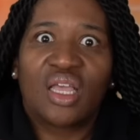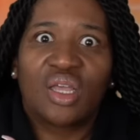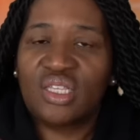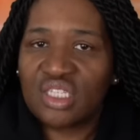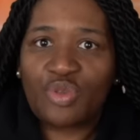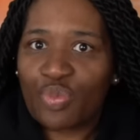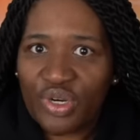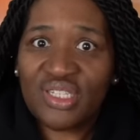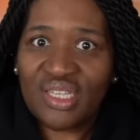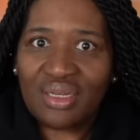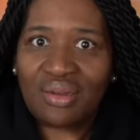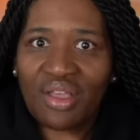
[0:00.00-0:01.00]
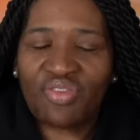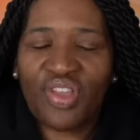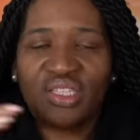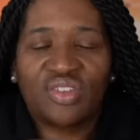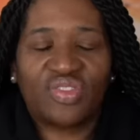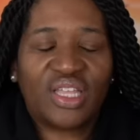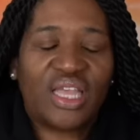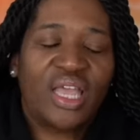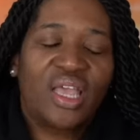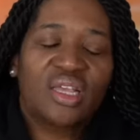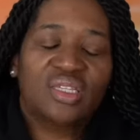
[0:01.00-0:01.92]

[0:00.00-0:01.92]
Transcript: is his prison, effectively.